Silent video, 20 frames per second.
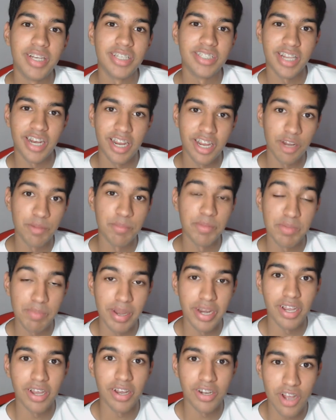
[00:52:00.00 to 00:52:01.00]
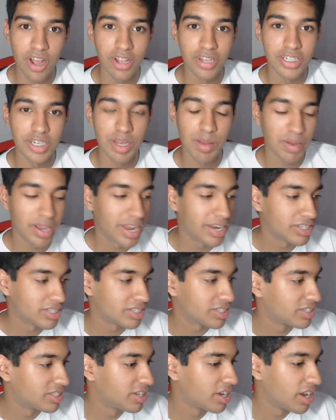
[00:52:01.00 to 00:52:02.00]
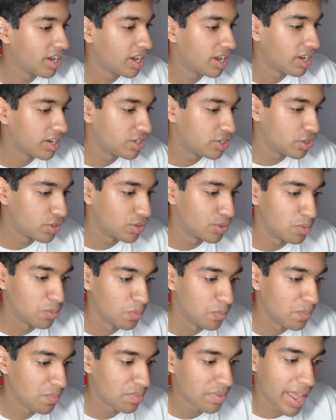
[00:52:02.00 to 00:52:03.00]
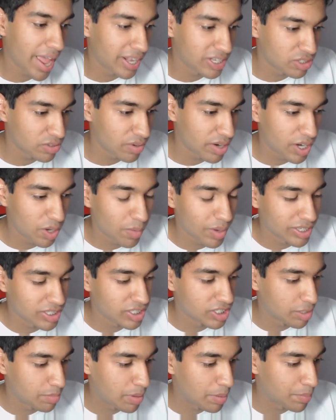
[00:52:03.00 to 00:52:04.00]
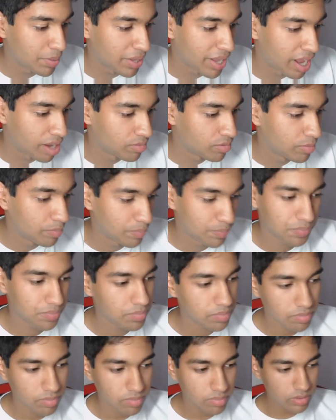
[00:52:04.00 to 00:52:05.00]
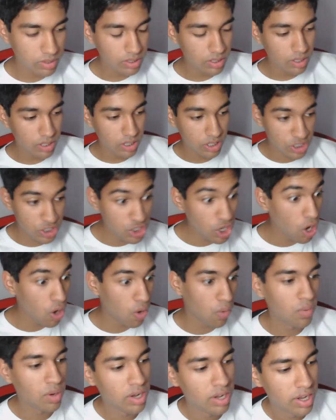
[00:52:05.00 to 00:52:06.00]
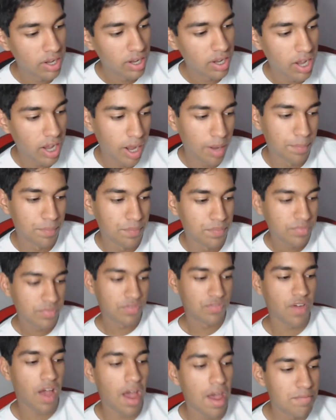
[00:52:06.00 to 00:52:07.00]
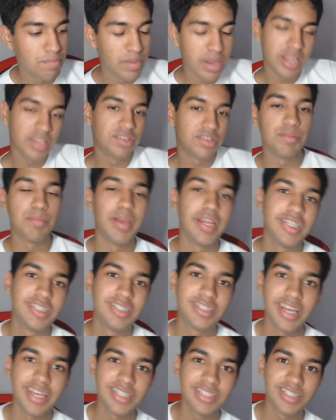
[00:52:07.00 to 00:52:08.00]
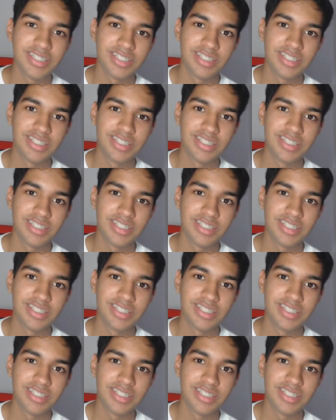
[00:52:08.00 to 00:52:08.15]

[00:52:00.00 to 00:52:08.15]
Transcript: could be spending on college applications, to answer any questions that people have. So, 5 biggest debate states.